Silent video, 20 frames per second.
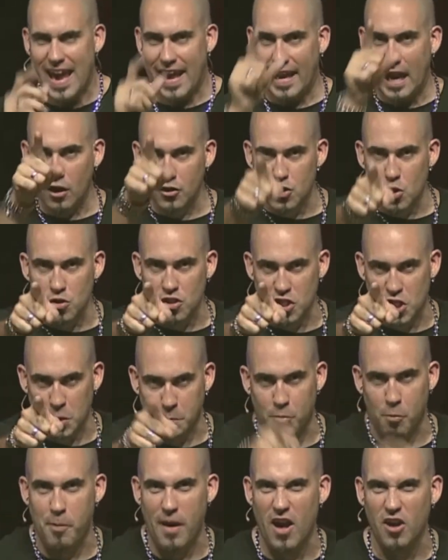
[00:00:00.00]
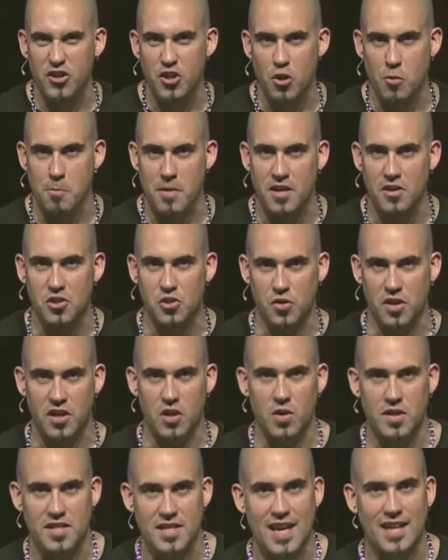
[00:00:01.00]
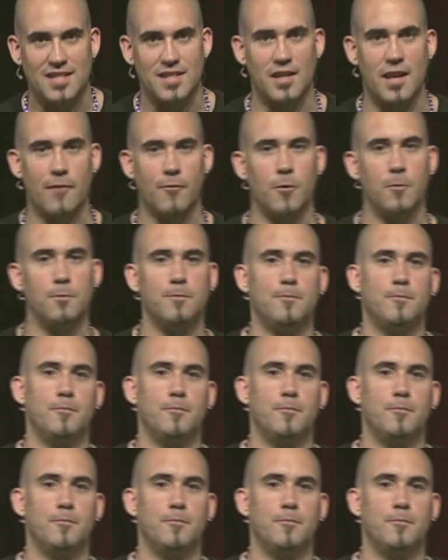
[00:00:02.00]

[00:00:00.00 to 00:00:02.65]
and I'll use it to propel your ministry into its next level.